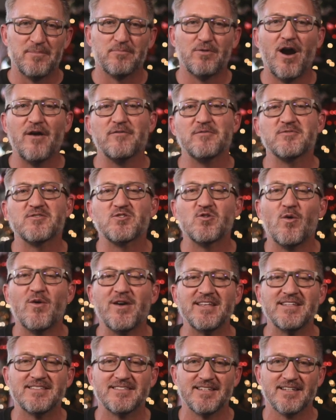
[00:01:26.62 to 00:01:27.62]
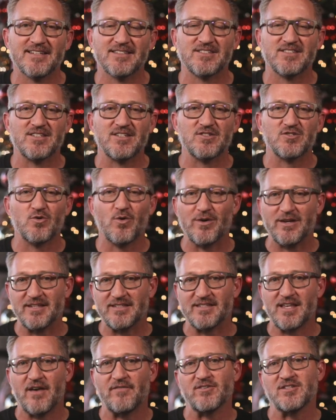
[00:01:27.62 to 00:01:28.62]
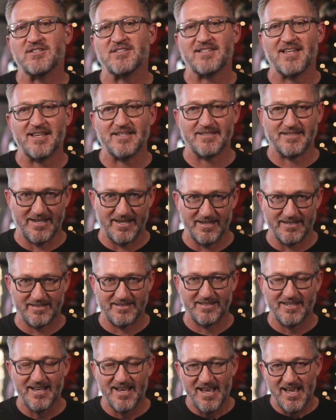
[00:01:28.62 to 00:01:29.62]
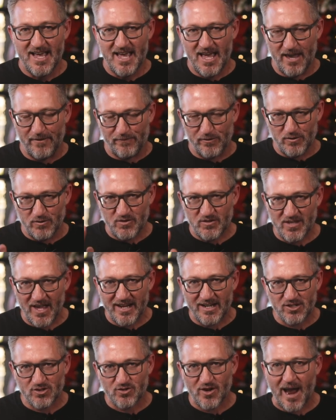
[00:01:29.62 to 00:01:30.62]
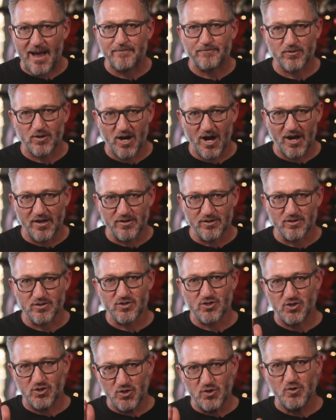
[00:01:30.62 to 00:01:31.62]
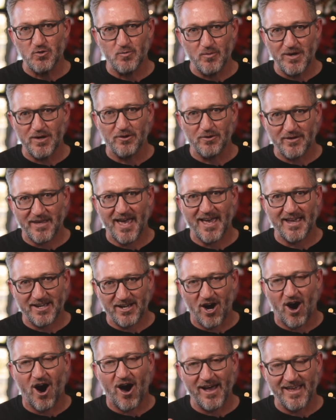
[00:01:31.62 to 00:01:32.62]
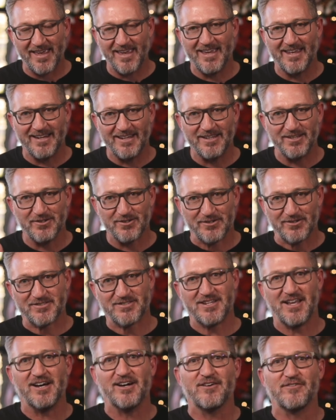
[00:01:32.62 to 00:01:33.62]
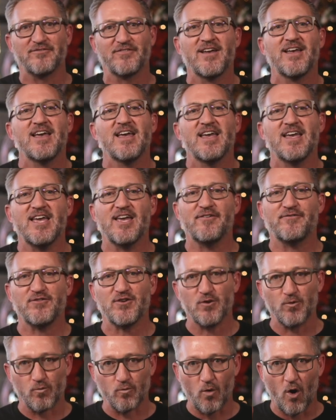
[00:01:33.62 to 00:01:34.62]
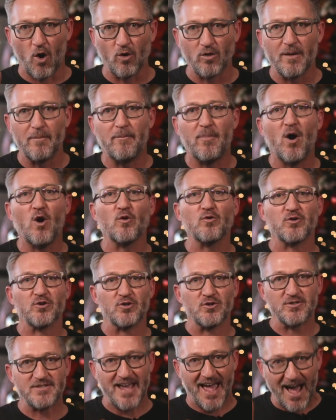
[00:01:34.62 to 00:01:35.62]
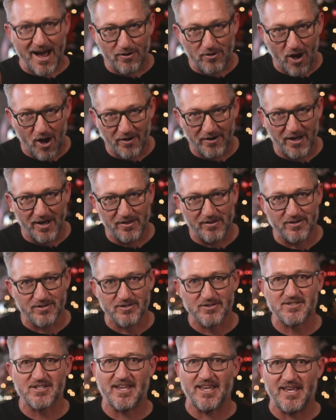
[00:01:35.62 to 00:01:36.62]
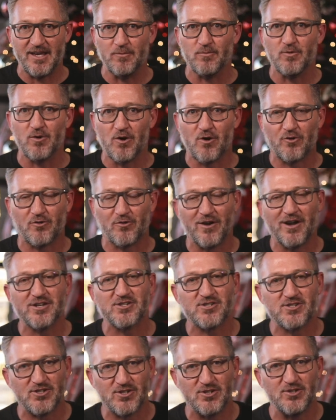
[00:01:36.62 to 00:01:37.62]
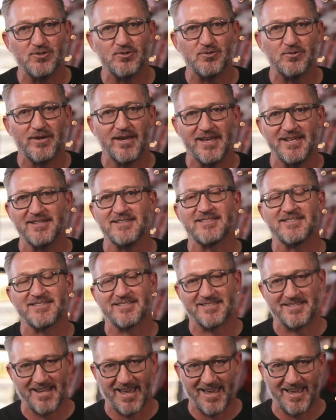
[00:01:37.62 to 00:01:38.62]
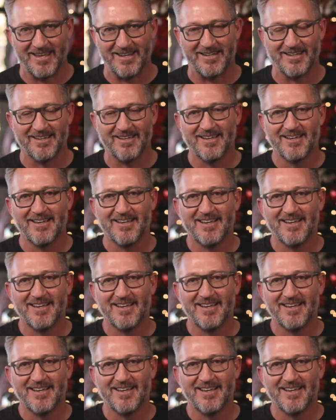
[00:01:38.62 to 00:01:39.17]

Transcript: Proverbs 26, 27 says this If you set a trap for others, you will get caught in it yourself. If you roll a boulder down on others, it will crush you instead.